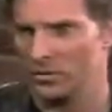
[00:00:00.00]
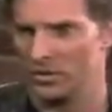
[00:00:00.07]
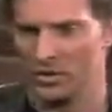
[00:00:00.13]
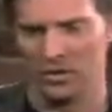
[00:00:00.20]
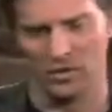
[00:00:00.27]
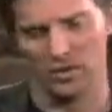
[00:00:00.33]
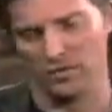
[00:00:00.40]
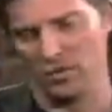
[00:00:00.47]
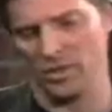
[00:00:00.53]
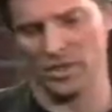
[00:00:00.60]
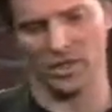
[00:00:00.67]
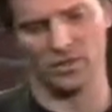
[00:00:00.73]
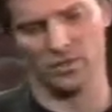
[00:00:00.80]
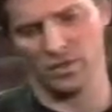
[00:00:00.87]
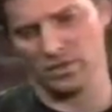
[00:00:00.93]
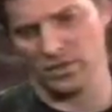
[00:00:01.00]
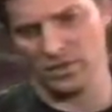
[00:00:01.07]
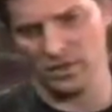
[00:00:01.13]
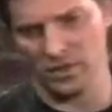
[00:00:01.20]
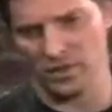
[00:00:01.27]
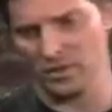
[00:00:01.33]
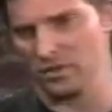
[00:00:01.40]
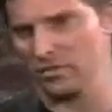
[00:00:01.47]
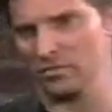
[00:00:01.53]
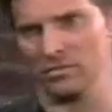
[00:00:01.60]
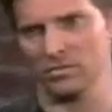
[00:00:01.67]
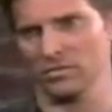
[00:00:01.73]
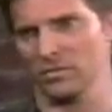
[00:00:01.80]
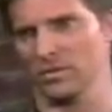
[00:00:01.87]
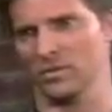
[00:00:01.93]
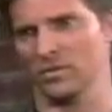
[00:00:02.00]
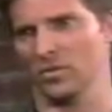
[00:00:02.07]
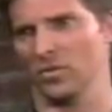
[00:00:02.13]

if we can't trust each other, there's